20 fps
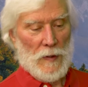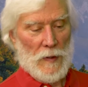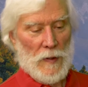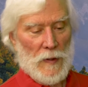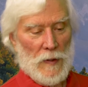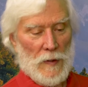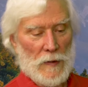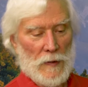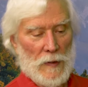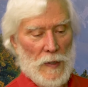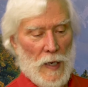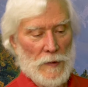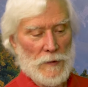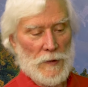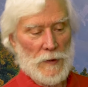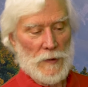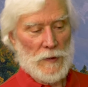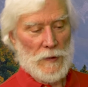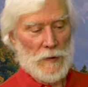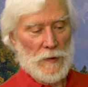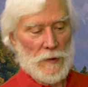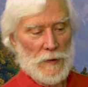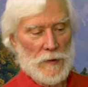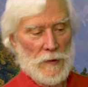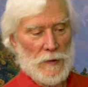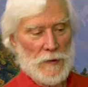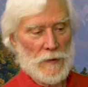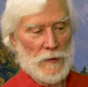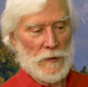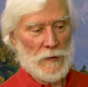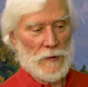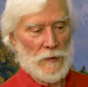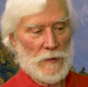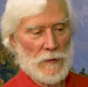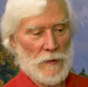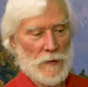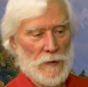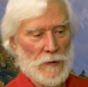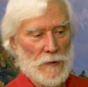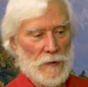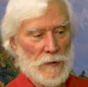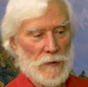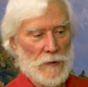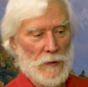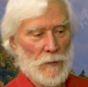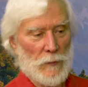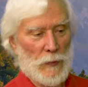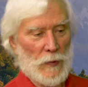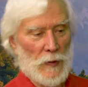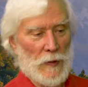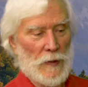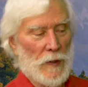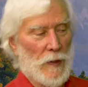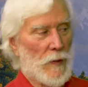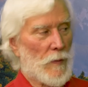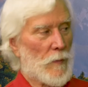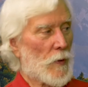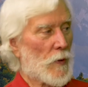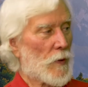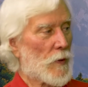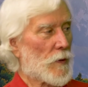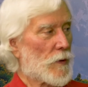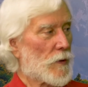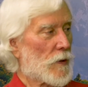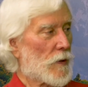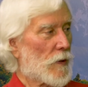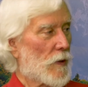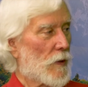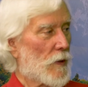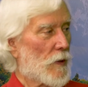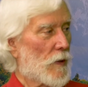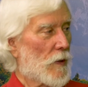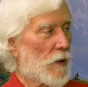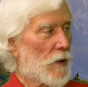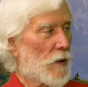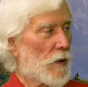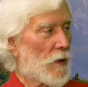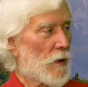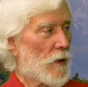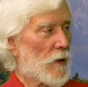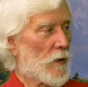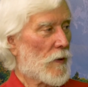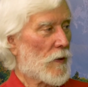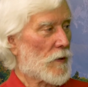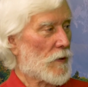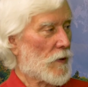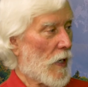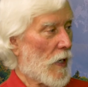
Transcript: uh, consciousness is is completely immersed in this